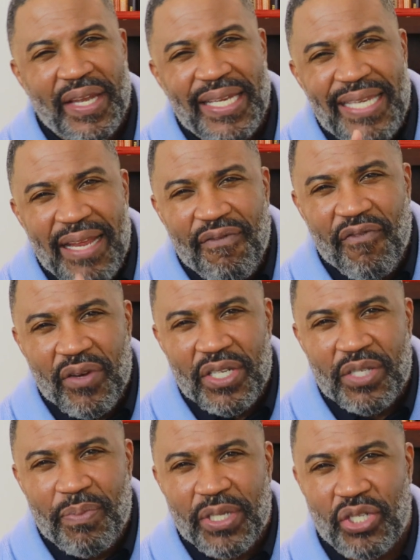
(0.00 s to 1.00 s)
the
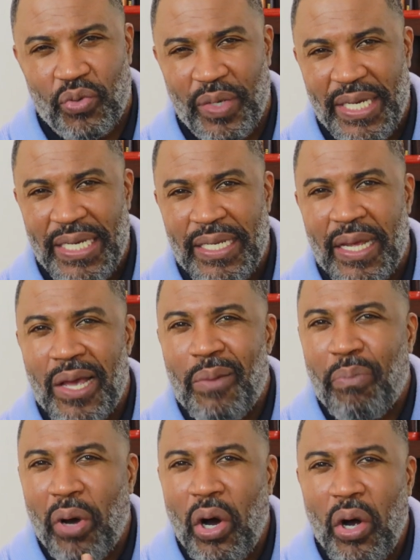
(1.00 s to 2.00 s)
difference between
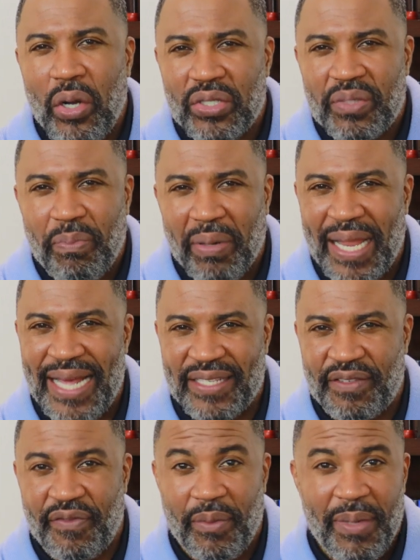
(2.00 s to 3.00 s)
Paul's
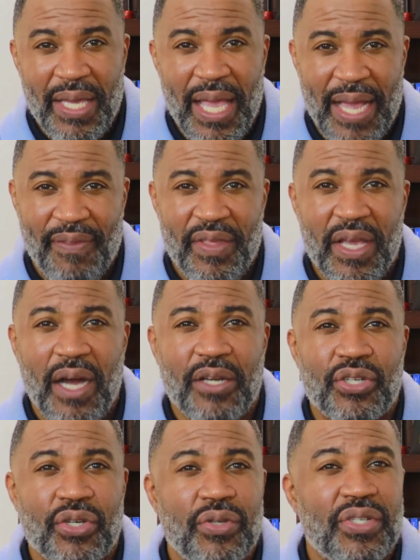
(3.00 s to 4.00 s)
blasphemy and the
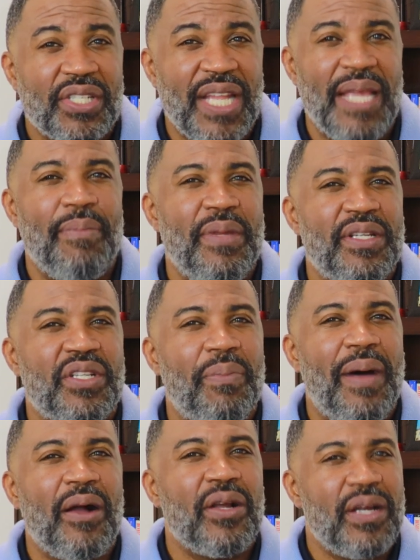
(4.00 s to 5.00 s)
untrue statements
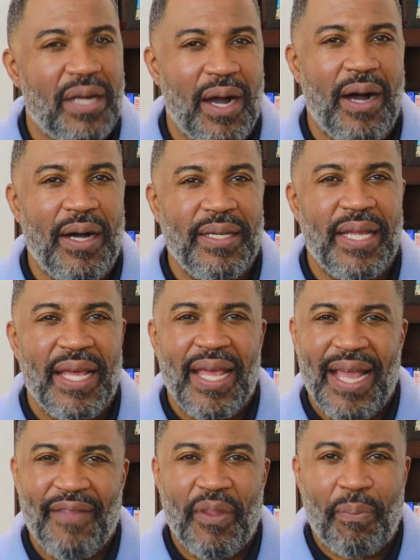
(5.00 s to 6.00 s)
about God
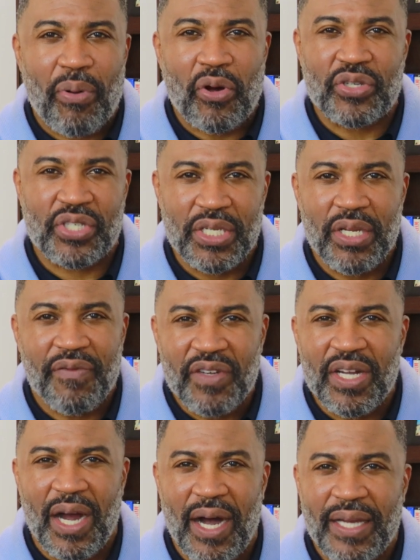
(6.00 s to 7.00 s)
and the person of
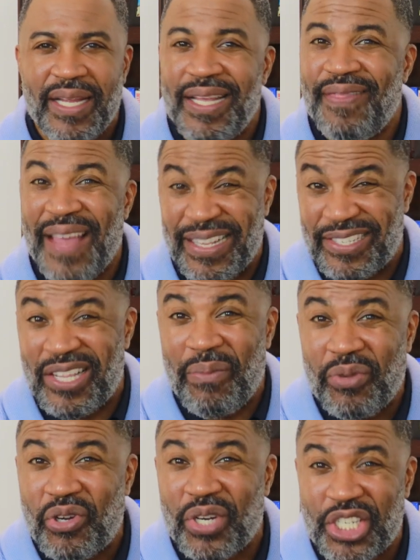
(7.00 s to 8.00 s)
God that
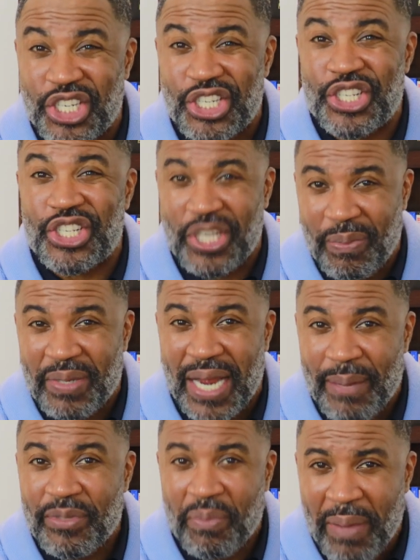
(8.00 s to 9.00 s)
some Christians
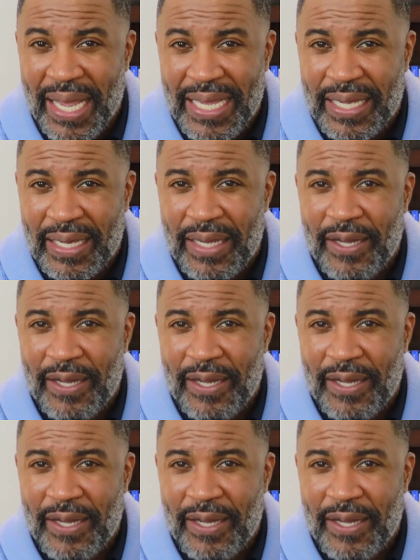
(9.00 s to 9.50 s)
sometimes make